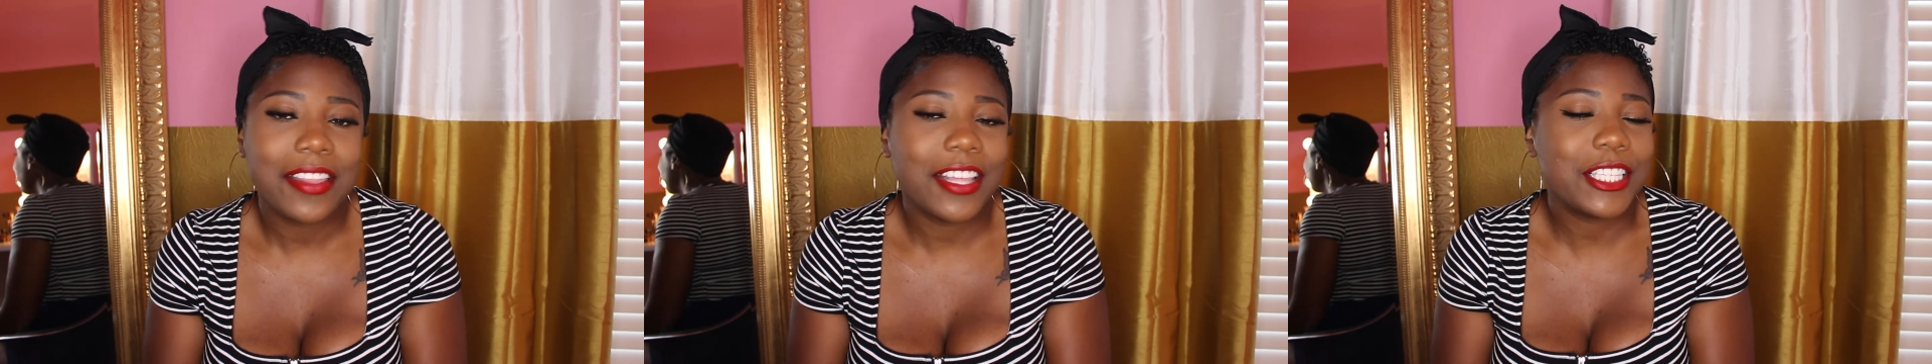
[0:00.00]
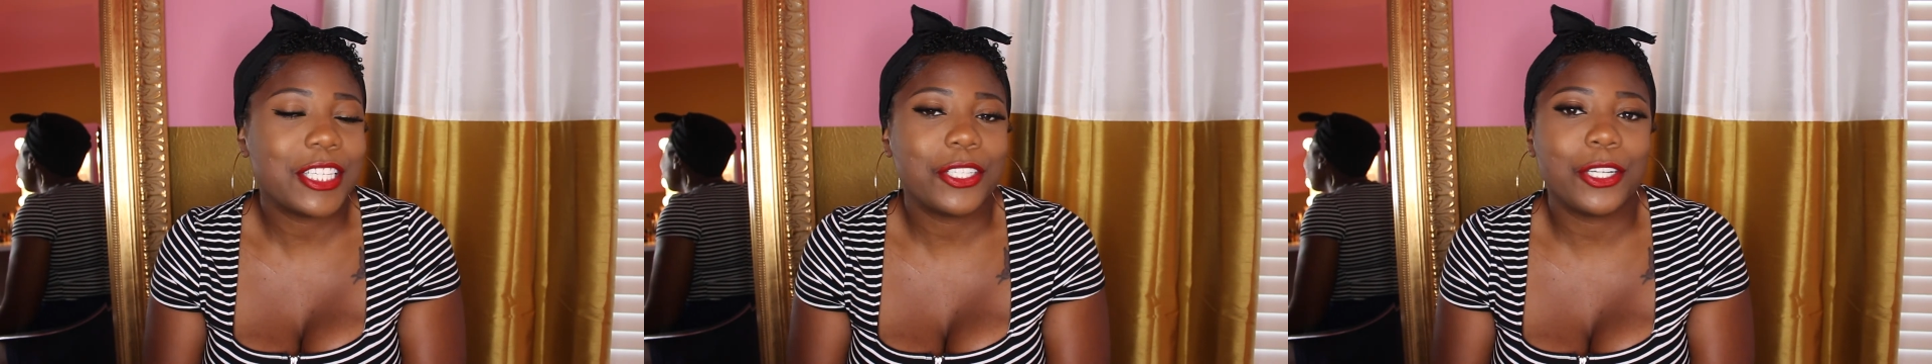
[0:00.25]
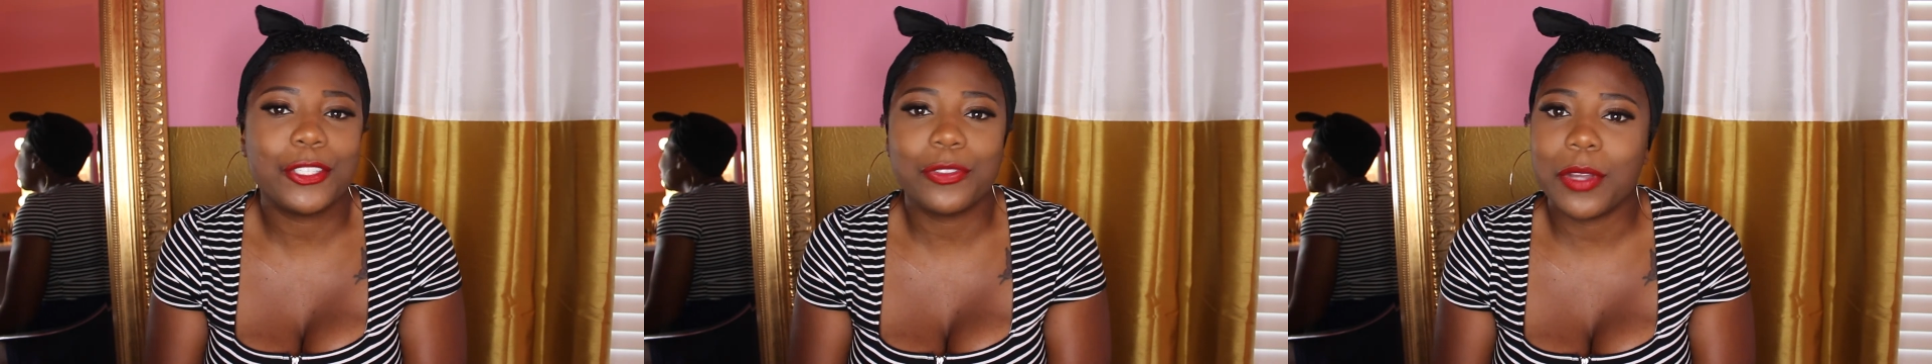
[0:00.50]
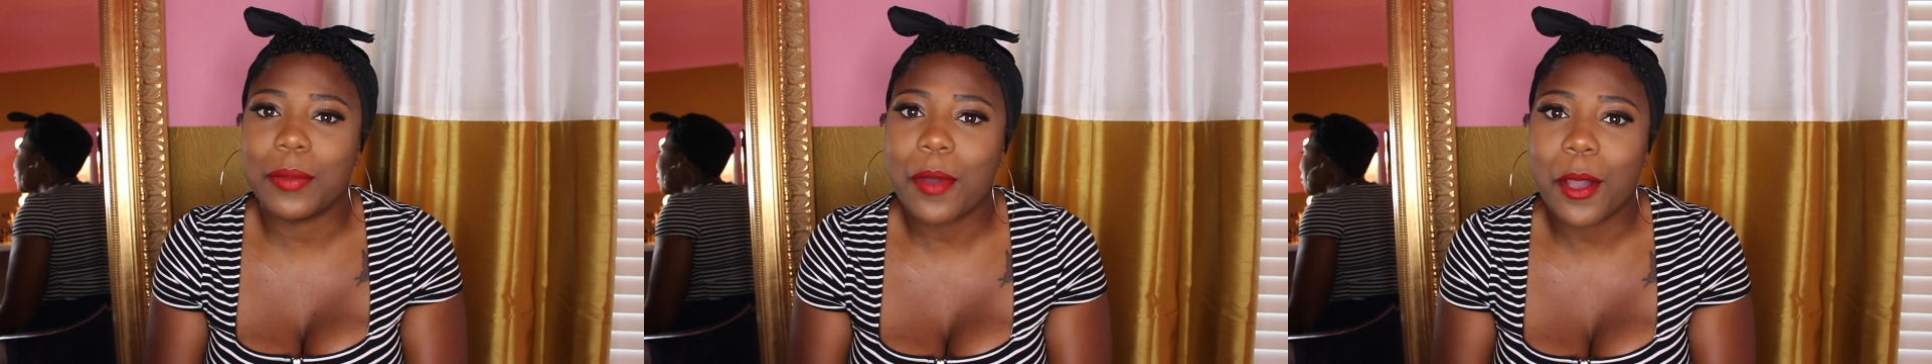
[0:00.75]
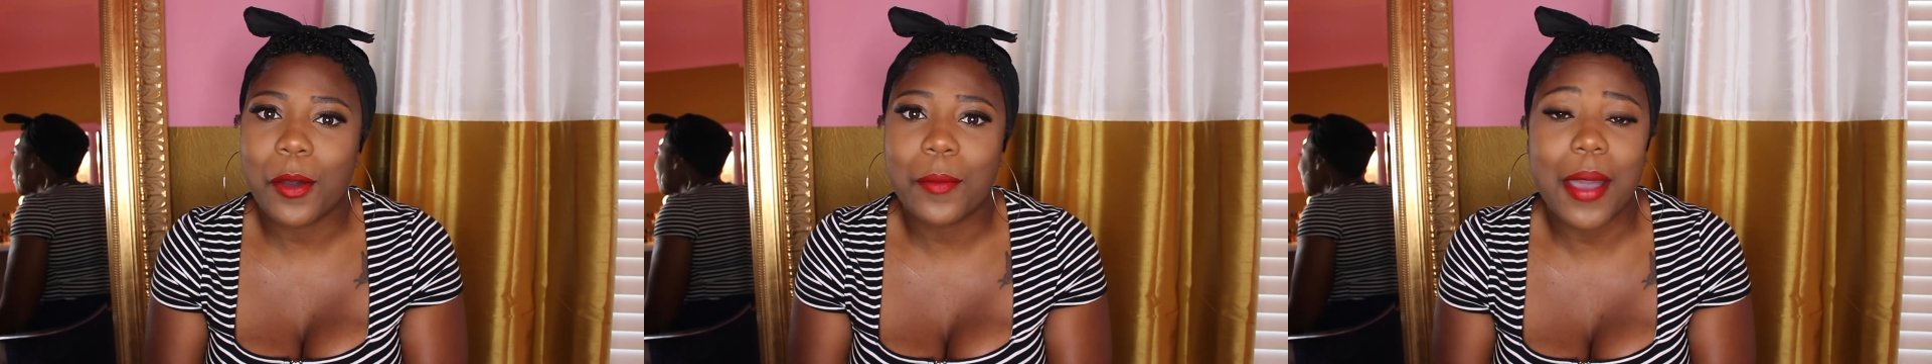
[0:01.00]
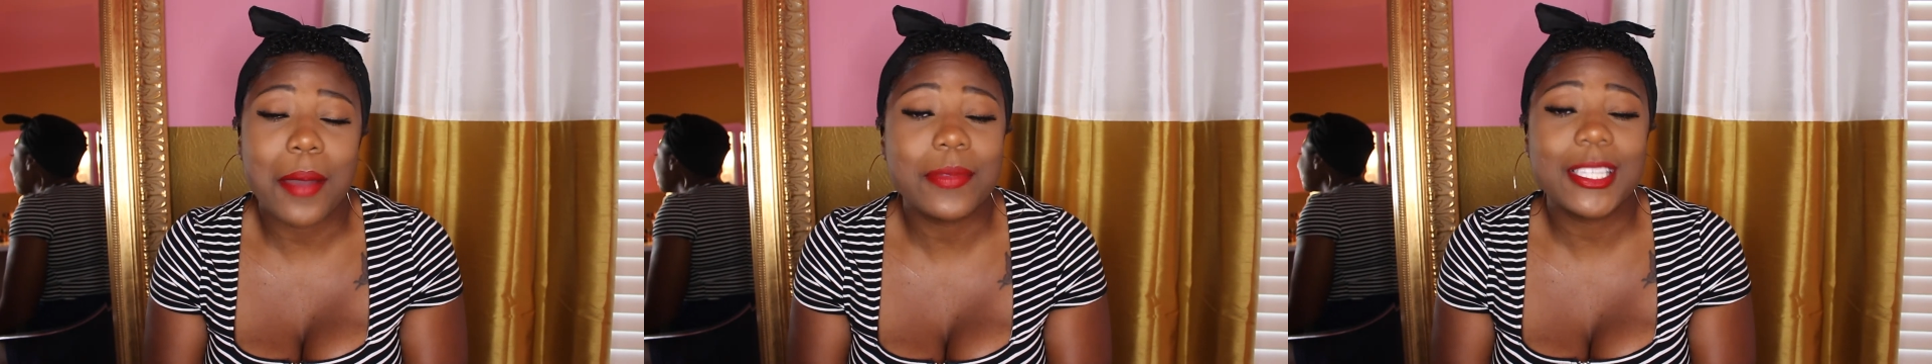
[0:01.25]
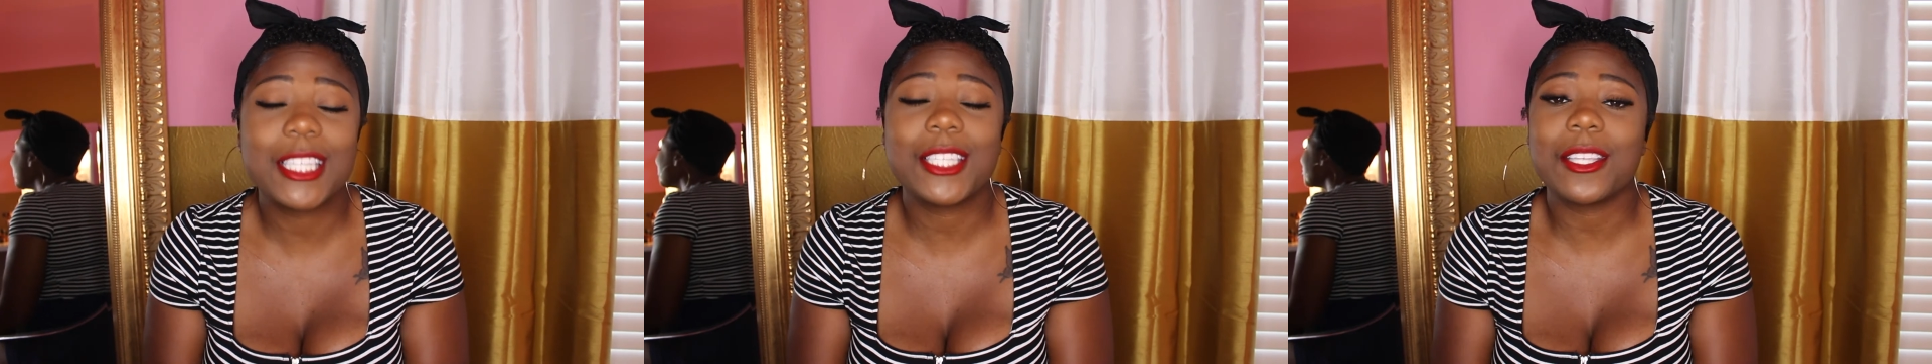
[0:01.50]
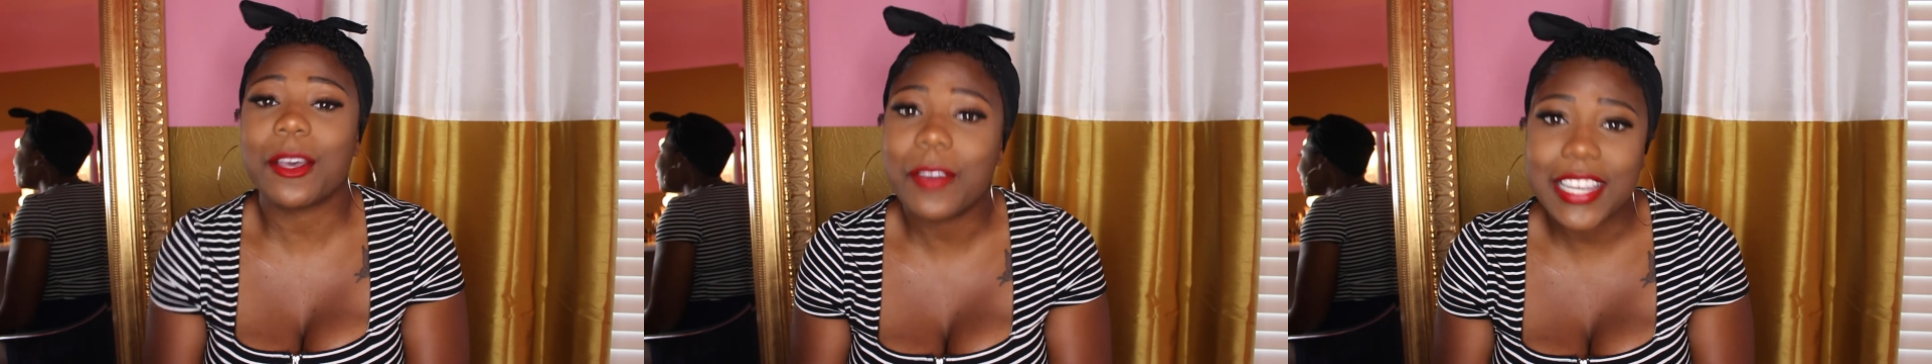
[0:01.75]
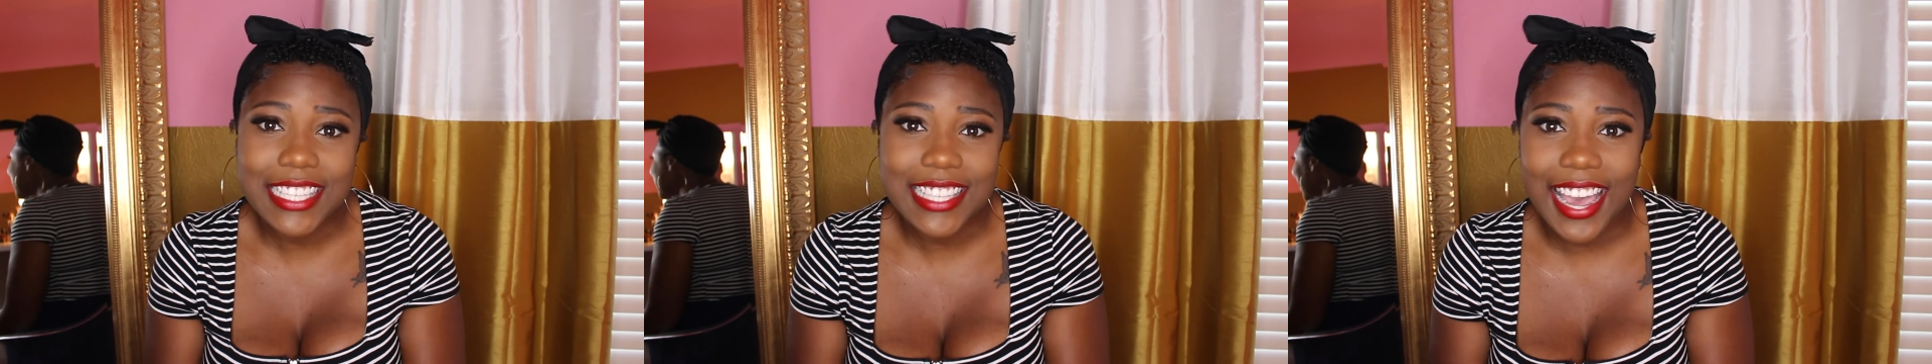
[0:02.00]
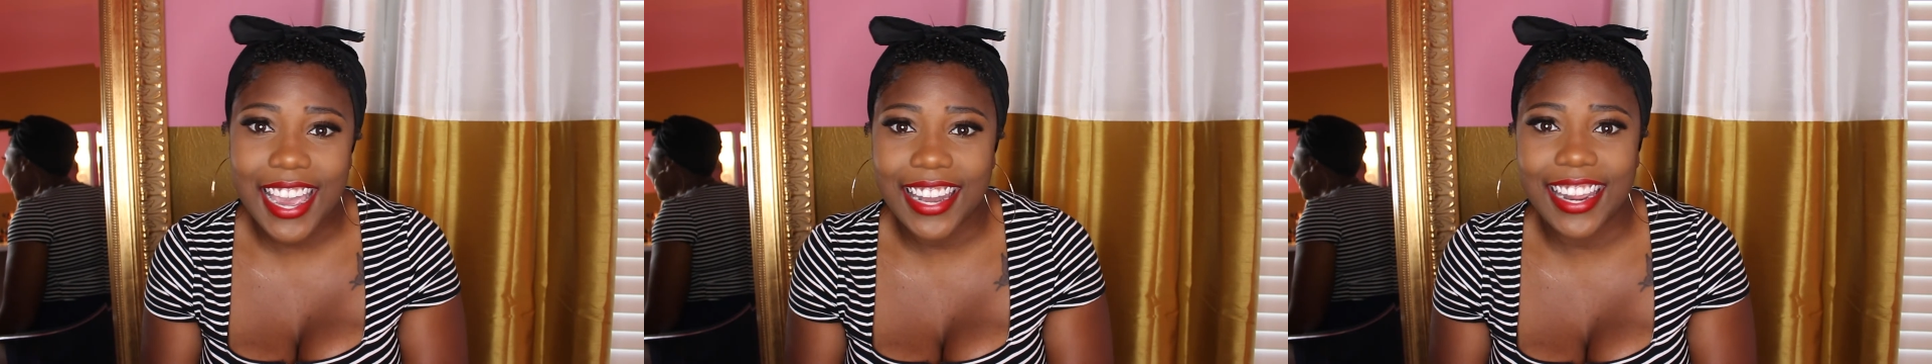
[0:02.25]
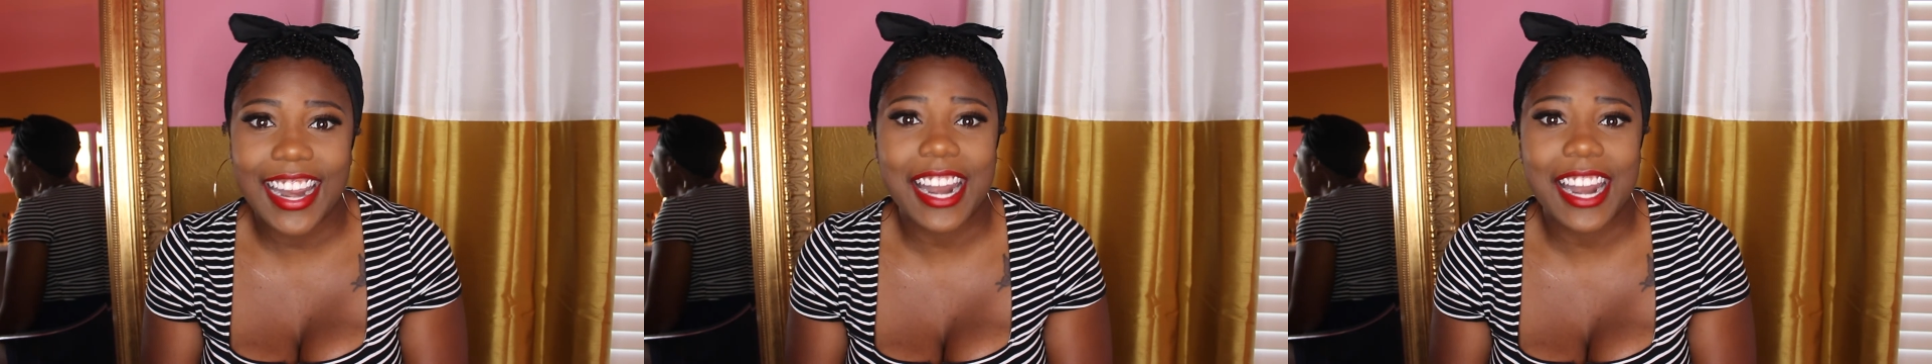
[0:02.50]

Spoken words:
This is your dream home. I'm so excited,